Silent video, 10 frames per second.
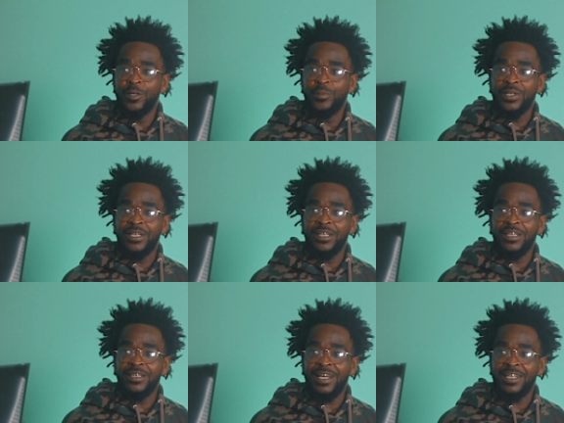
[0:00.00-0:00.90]

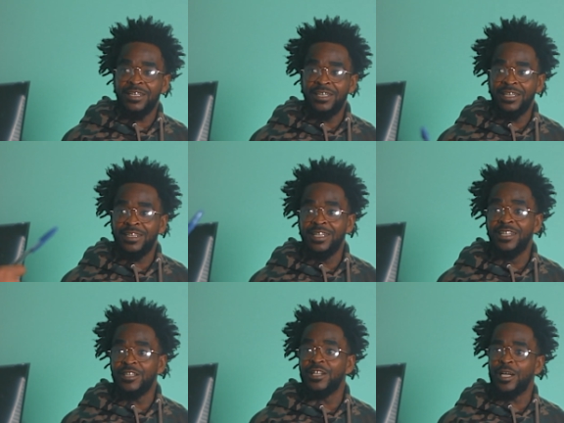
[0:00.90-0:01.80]
Because as a good
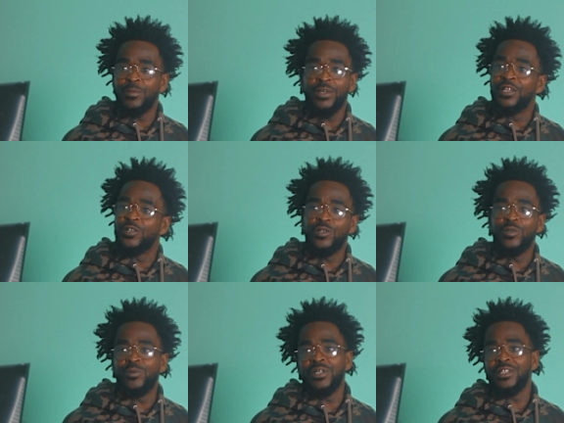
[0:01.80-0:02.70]
teacher, you know what I mean, you
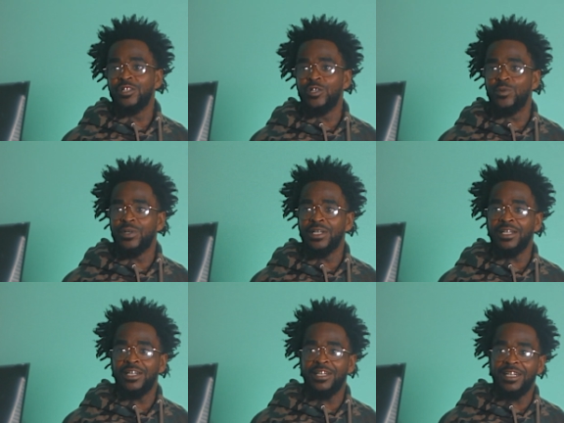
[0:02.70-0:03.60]
don't wanna you don't wanna
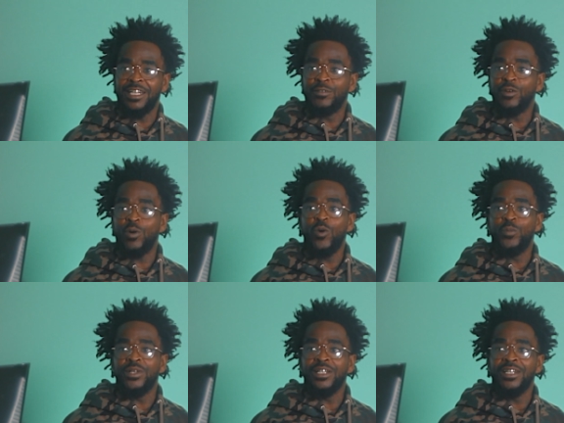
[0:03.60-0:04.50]
give no
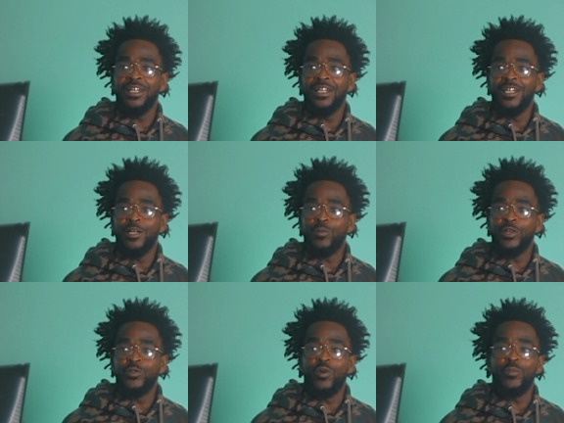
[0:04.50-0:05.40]
opening where
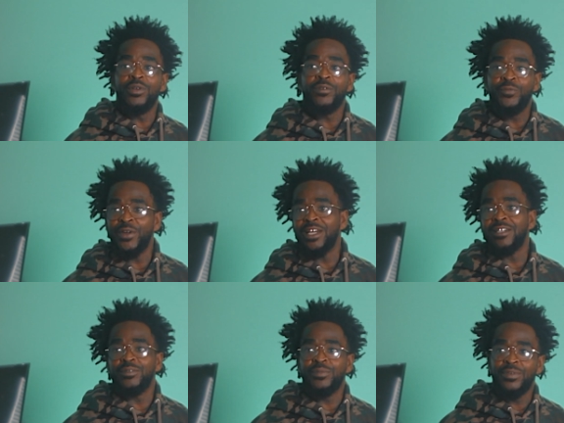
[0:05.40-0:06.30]
you won't be
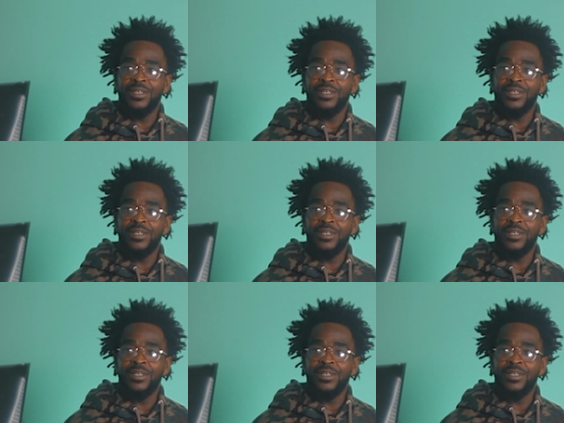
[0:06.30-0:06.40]
effective